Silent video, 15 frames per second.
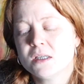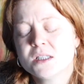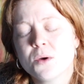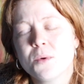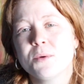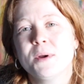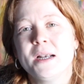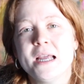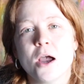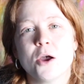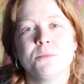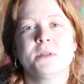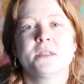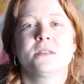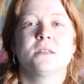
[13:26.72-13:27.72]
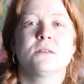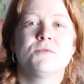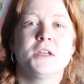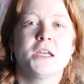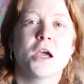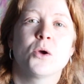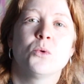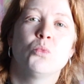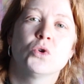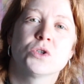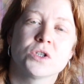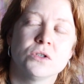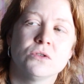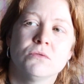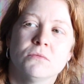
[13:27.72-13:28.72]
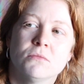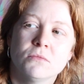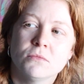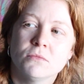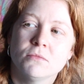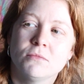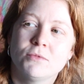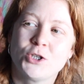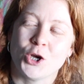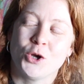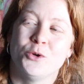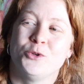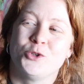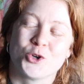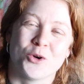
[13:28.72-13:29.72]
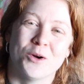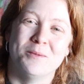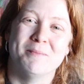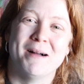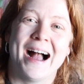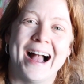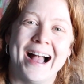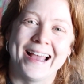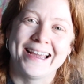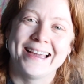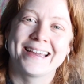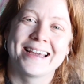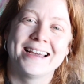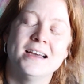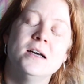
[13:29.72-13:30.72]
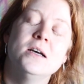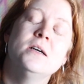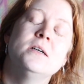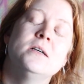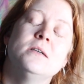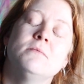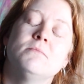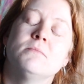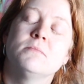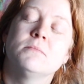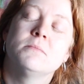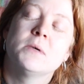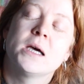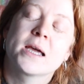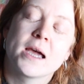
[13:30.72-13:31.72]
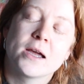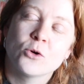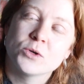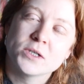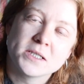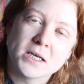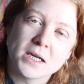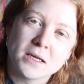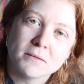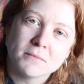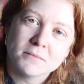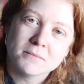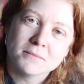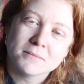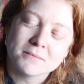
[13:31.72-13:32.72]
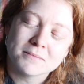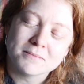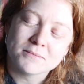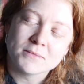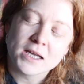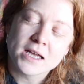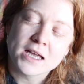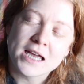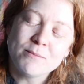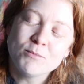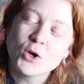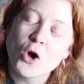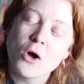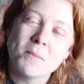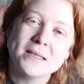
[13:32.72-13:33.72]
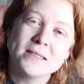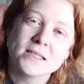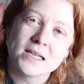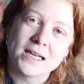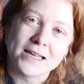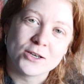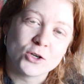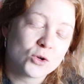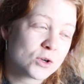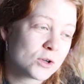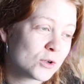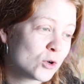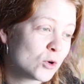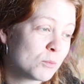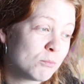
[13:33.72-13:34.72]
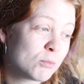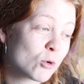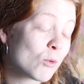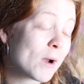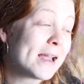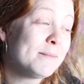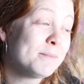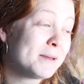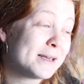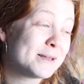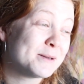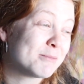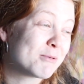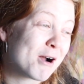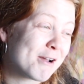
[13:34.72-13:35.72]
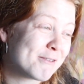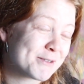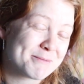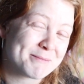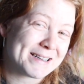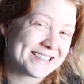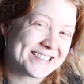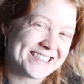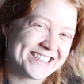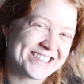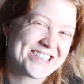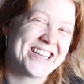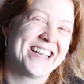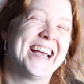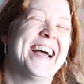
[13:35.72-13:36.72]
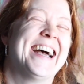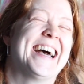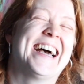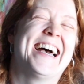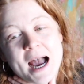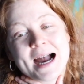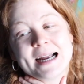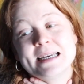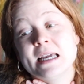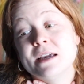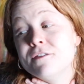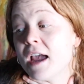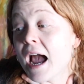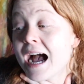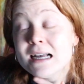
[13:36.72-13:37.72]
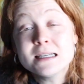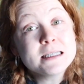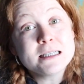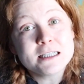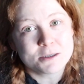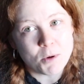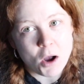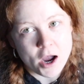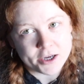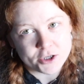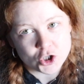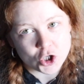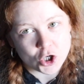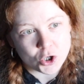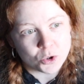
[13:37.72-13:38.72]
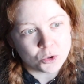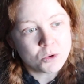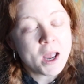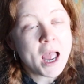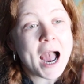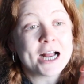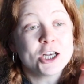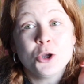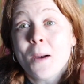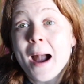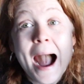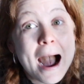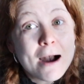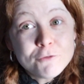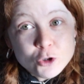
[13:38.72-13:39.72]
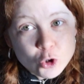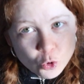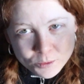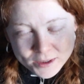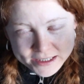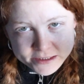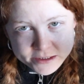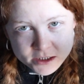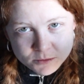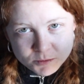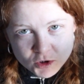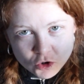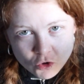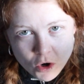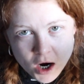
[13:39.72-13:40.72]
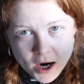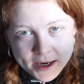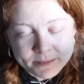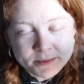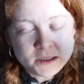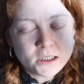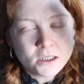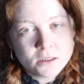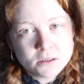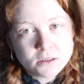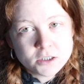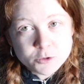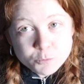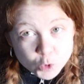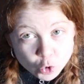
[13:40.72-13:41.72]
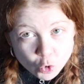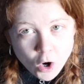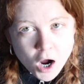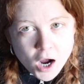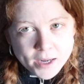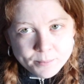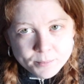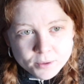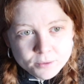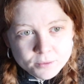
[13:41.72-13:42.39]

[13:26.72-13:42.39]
So I really hope this video wasn't too traumatic. Again, Christy, keep the comments clean. You can berate me in a private message. And if it has inspired you and you haven't already subscribed, subscribe.